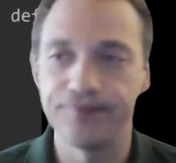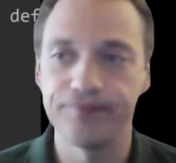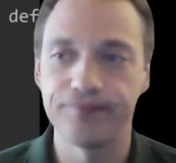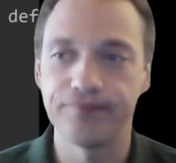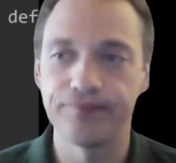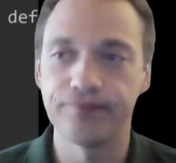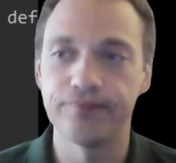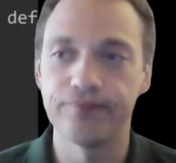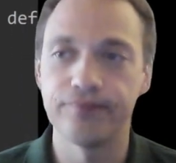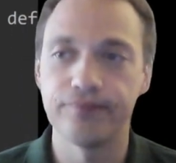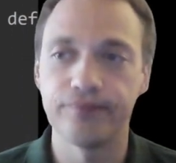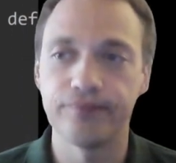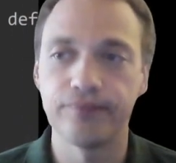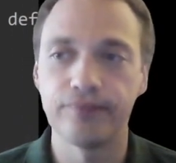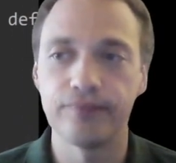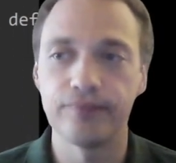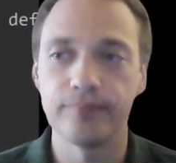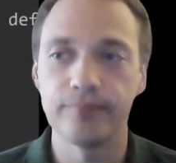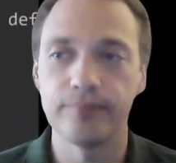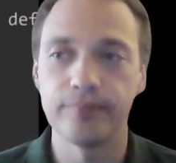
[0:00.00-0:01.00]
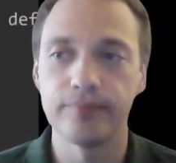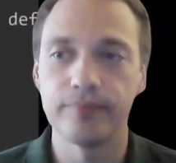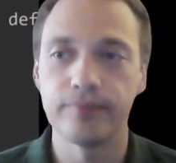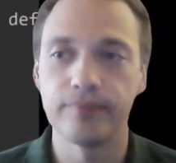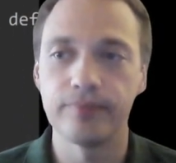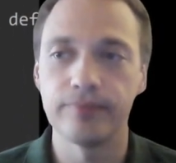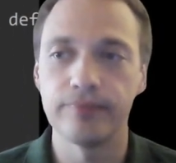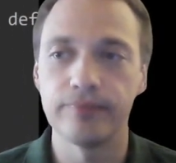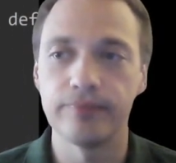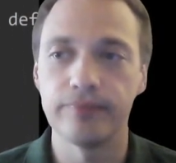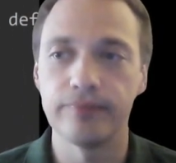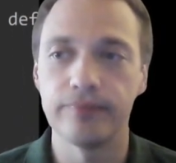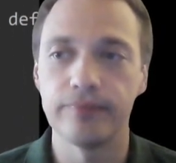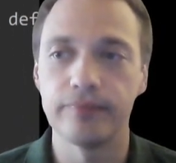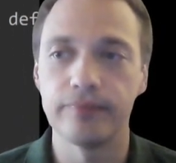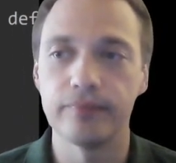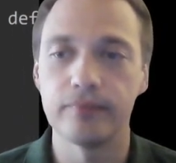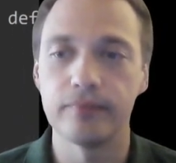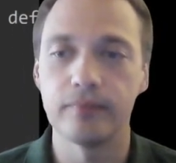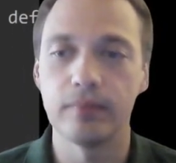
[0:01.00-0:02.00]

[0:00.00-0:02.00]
Nothing is said.